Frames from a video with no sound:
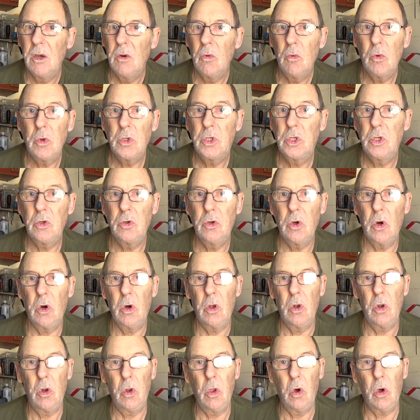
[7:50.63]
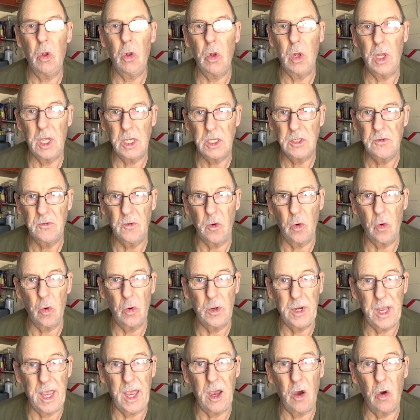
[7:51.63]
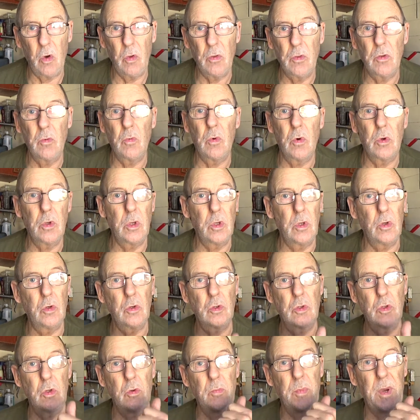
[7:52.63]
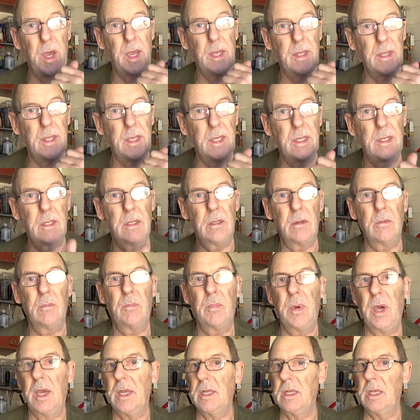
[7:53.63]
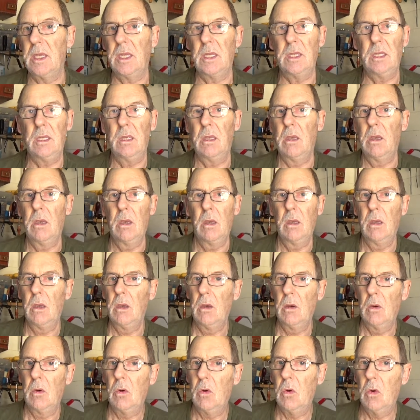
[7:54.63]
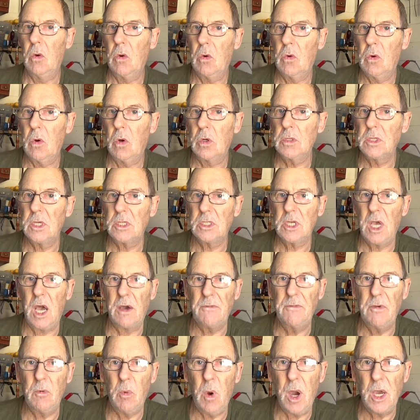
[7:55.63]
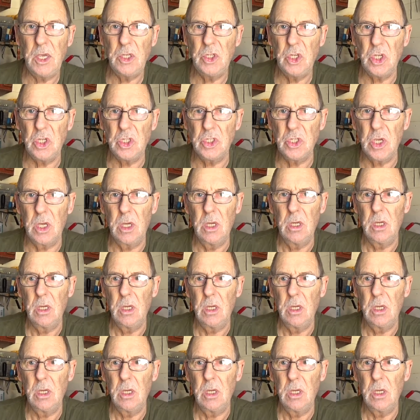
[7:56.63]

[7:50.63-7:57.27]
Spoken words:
Which you got a lot less for now than what you used to back then. Back then, well, of course, that's half your wages.